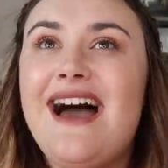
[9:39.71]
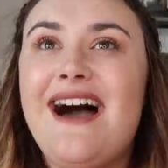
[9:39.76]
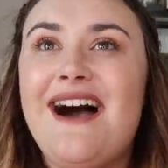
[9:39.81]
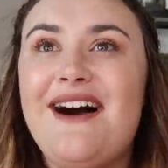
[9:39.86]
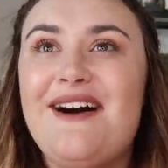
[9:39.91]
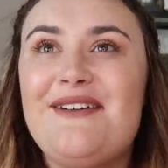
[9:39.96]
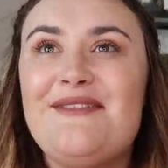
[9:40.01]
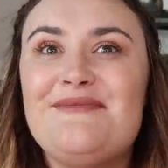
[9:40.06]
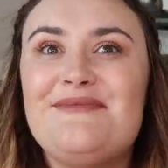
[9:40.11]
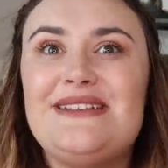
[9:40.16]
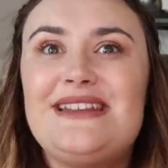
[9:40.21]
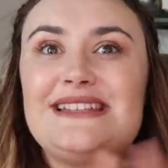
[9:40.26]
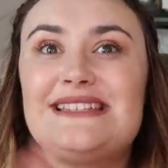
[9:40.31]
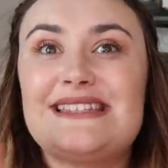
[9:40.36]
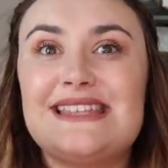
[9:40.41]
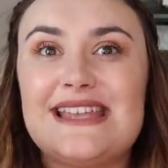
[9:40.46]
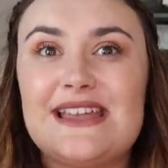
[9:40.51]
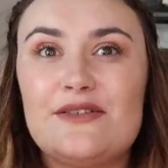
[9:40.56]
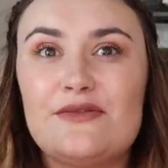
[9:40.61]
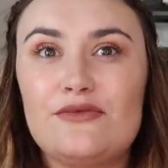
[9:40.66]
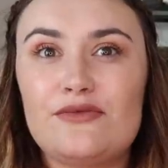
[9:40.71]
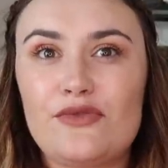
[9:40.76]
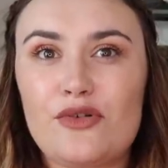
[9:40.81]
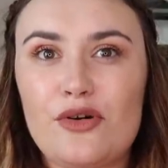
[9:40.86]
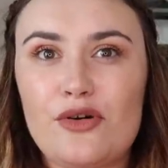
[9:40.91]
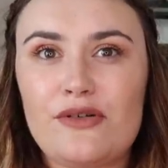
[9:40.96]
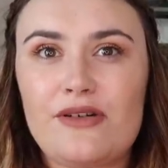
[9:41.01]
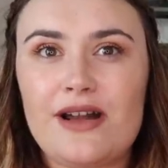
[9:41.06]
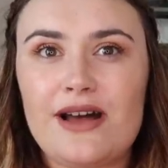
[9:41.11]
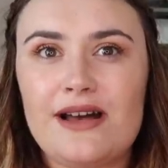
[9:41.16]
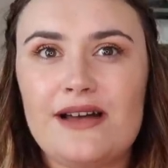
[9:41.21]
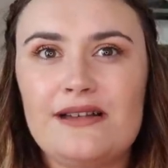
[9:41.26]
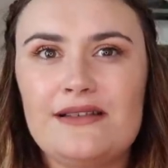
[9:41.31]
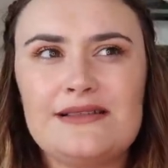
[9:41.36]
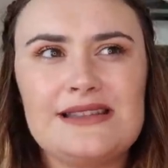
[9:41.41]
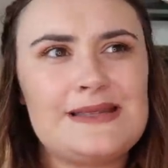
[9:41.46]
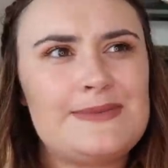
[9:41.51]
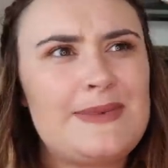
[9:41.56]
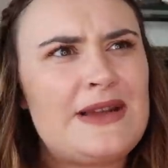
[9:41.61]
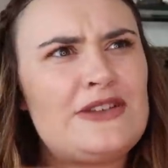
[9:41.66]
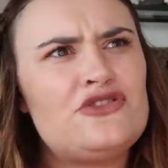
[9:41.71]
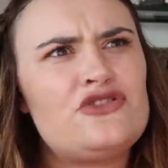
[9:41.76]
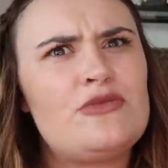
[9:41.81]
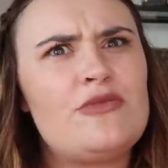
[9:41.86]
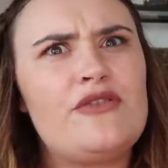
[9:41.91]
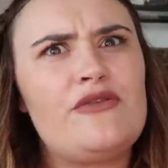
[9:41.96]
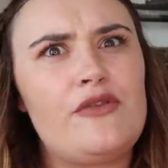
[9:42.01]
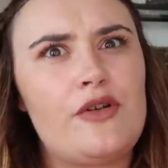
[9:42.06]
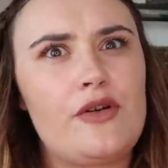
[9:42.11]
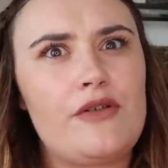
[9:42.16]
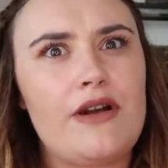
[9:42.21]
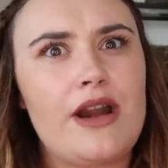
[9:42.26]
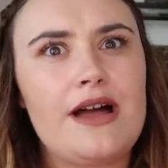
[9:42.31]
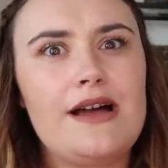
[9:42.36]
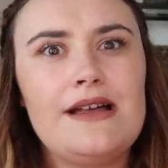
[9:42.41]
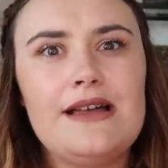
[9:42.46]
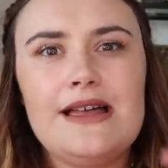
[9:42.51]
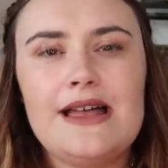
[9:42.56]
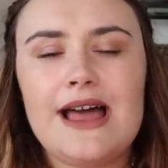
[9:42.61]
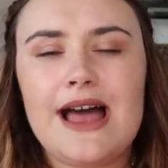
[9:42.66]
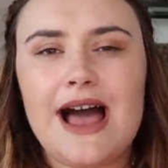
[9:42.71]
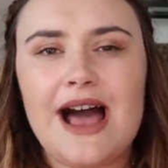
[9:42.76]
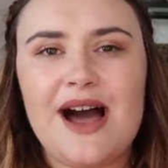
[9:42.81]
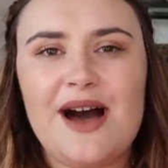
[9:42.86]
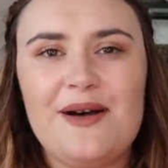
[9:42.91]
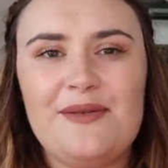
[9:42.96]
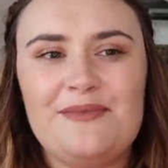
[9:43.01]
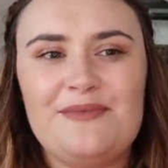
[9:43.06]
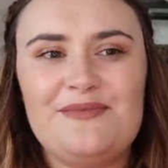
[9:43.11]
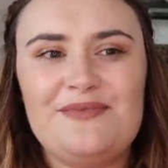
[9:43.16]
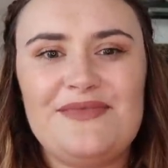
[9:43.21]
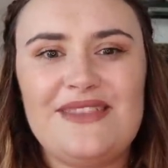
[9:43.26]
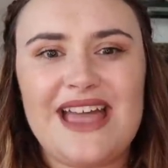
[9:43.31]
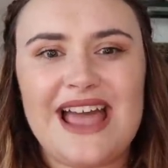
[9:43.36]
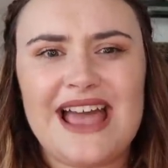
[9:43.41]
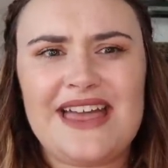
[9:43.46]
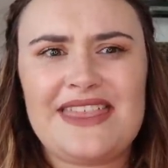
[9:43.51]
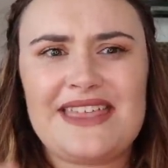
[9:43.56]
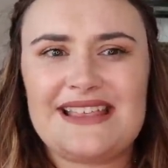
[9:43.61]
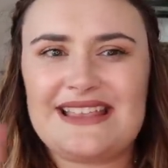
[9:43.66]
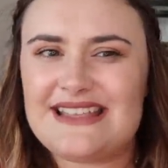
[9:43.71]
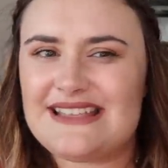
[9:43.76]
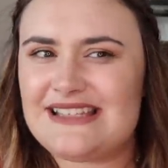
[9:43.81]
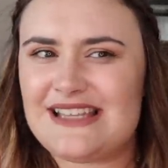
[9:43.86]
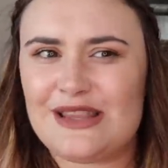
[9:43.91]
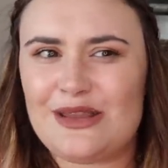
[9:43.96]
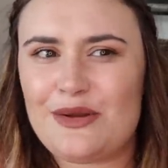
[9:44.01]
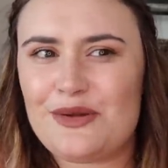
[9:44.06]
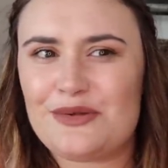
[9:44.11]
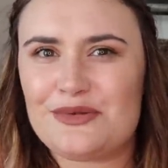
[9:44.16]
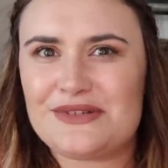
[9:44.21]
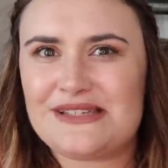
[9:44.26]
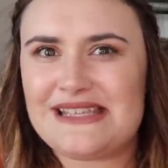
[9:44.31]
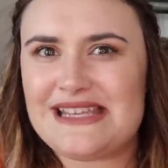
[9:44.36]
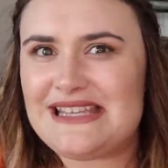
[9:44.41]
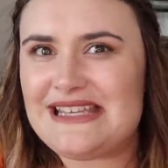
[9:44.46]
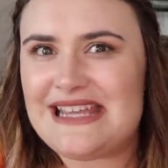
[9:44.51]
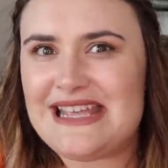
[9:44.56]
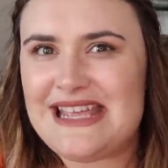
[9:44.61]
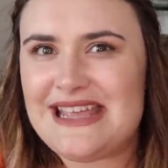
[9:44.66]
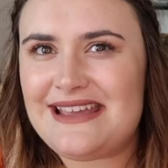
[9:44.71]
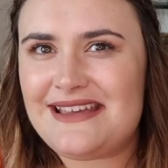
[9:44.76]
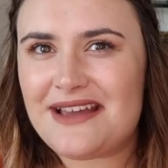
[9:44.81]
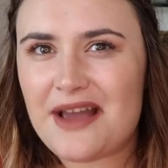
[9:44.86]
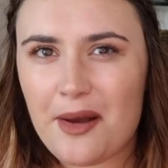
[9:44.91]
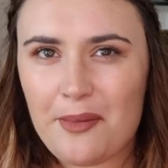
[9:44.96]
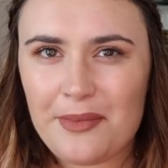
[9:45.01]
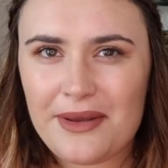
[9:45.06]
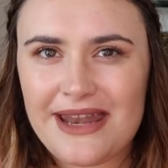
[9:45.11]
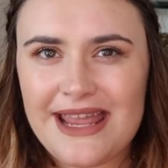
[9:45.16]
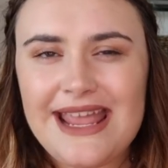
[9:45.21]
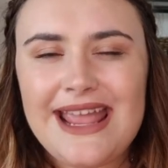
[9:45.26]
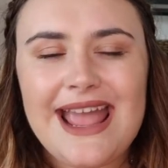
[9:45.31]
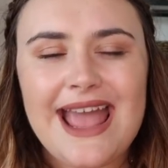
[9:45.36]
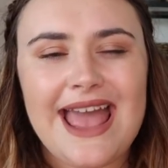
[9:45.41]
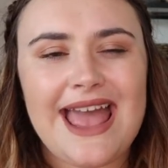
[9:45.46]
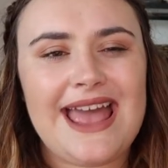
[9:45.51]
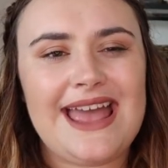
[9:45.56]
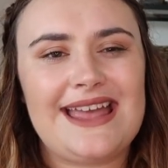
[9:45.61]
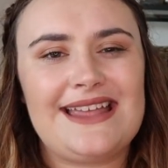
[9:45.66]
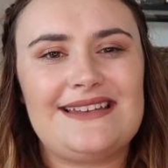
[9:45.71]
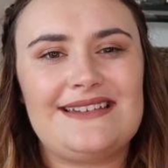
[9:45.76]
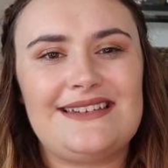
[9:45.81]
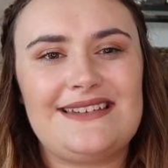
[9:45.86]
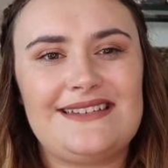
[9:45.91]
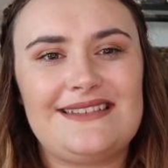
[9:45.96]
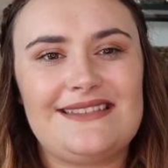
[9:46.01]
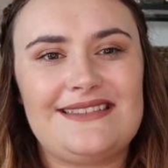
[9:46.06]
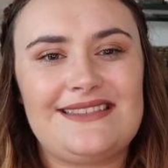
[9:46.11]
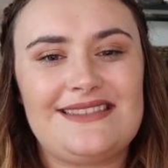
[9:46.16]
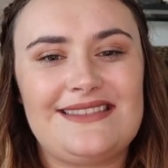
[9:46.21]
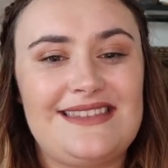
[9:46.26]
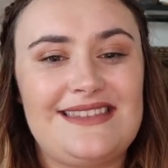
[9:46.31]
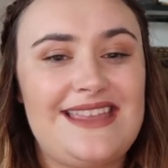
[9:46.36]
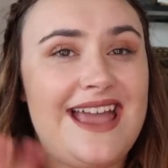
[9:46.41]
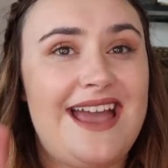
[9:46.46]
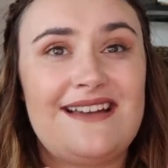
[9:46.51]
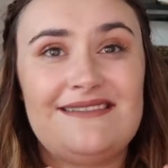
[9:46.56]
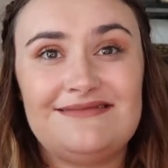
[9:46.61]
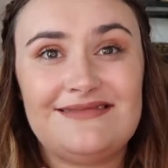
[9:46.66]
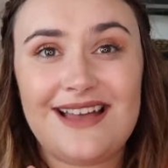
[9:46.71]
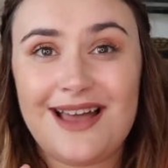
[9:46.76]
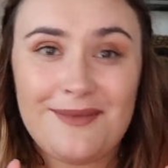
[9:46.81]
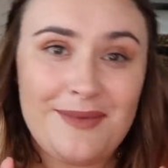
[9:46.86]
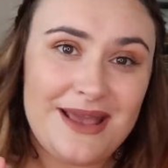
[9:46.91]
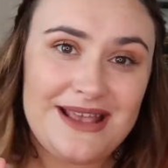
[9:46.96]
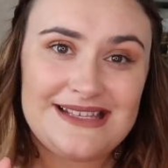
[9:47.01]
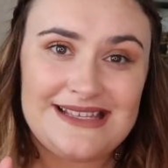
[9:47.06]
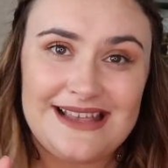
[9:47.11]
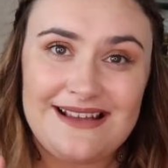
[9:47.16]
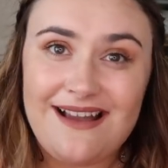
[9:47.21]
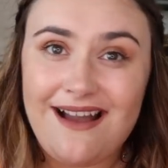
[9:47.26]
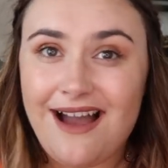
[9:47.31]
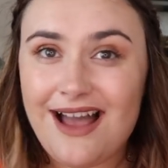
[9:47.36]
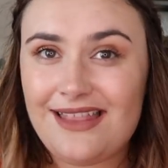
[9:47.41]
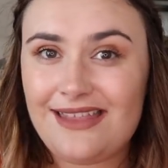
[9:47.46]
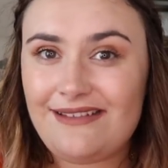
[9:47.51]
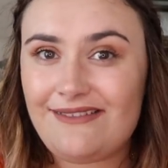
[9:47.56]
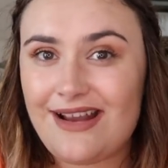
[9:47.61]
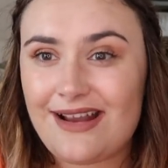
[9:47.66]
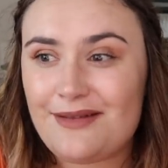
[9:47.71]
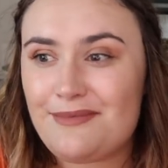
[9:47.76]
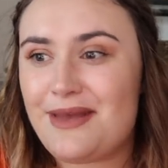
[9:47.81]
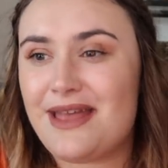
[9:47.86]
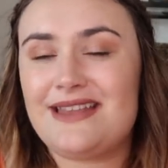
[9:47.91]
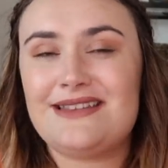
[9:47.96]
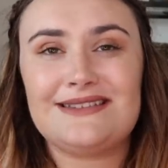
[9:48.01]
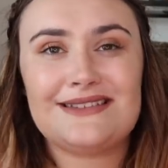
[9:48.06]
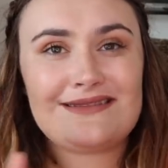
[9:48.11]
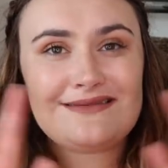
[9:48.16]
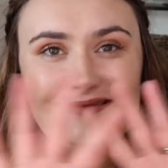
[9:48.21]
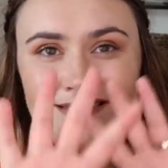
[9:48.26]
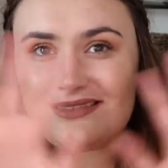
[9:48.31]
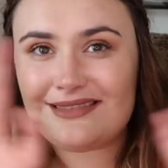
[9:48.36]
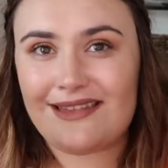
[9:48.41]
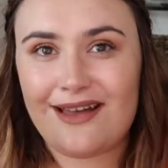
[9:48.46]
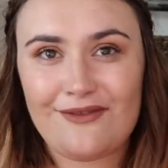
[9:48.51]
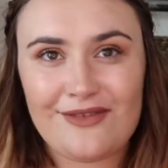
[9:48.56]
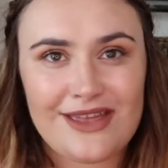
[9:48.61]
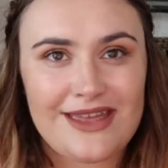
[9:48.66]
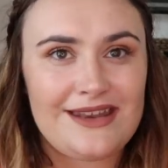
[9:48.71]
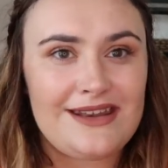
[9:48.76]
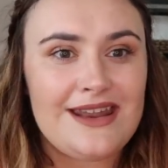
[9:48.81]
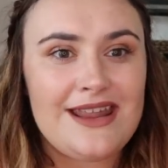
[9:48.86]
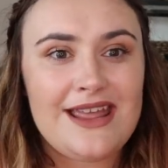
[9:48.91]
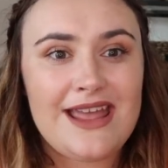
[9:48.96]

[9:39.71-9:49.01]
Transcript: Um, but it's the Aurora, Spectrum Aurora. Um, I think it's a local Sydney company and yeah, amazing. Highly recommend. Love it.